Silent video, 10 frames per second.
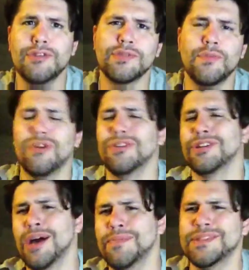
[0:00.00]
moral
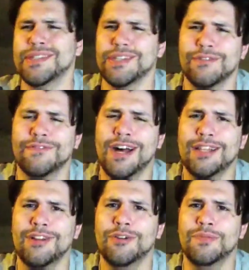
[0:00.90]
compass that you
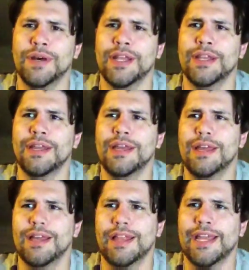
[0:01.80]
follow, but,
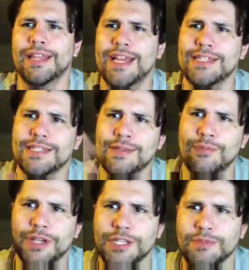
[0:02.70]
like, unless
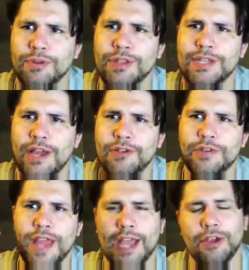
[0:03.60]
someone is breathing down your
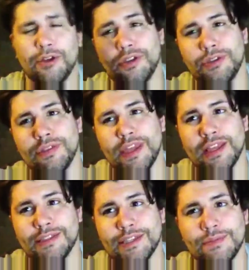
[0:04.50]
neck, or you
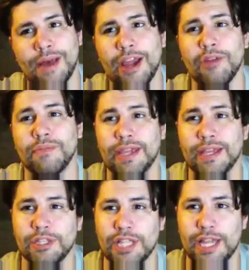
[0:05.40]
think some higher being
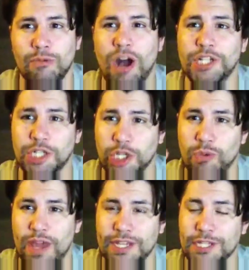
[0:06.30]
is, like, watching you,
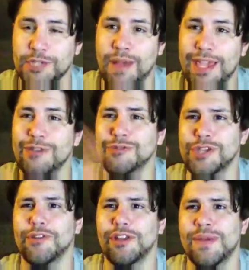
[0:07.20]
waiting to smite you,
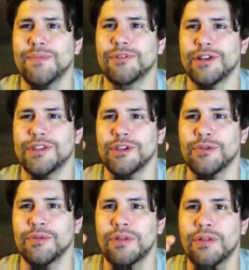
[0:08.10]
generally people are going
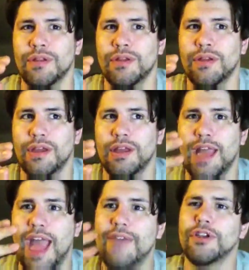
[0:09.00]
to
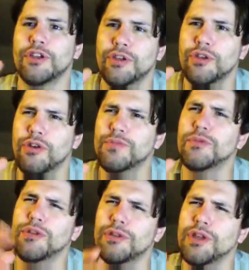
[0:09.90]
have a good
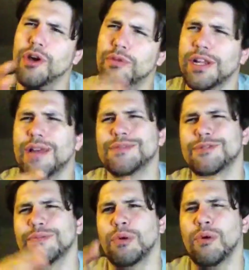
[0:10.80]
moral code when it comes to
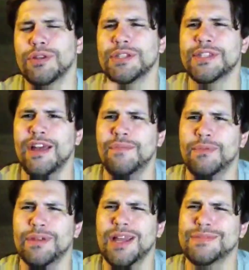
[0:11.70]
important stuff, but
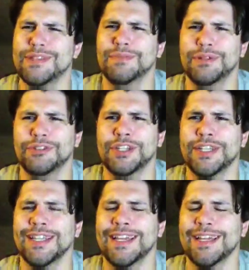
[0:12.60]
when it comes to
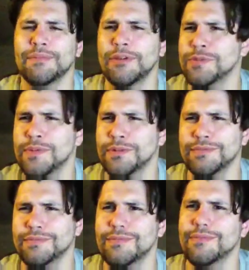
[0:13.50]
bullshit, like, most people
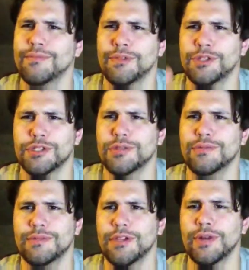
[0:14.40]
will just
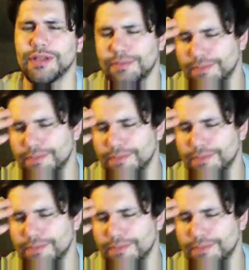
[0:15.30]
do it.